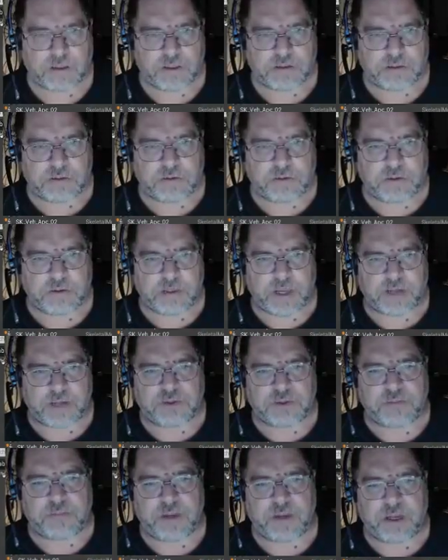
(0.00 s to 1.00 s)
So you could
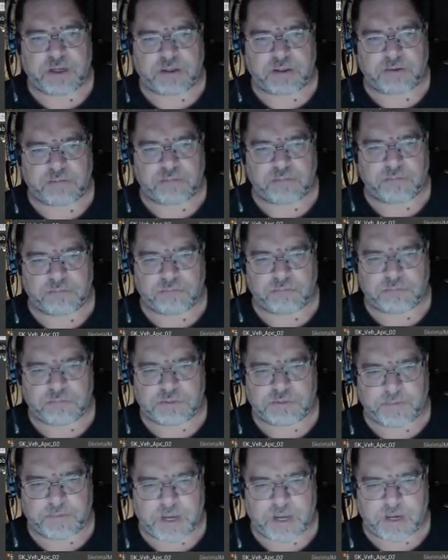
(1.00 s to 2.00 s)
actually make
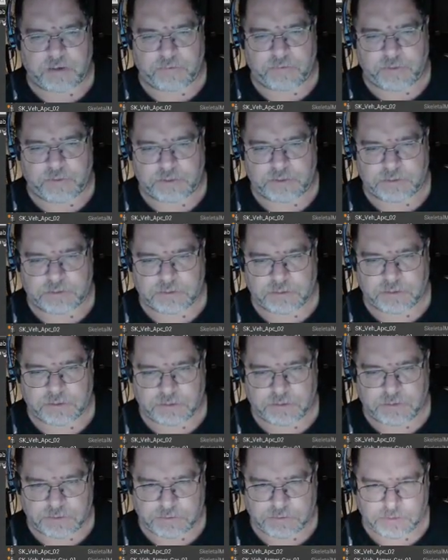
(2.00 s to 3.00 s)
something out of this.
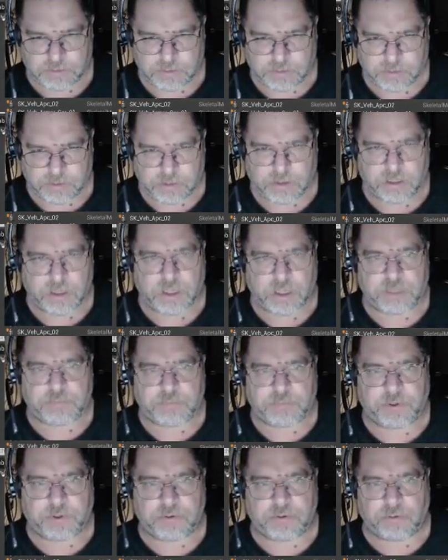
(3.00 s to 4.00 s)
This is it's
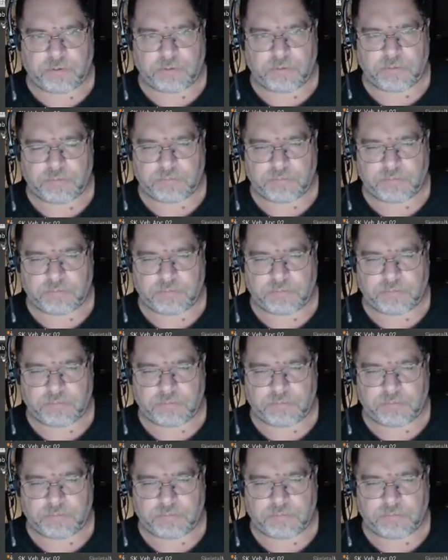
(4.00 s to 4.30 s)
pretty cool.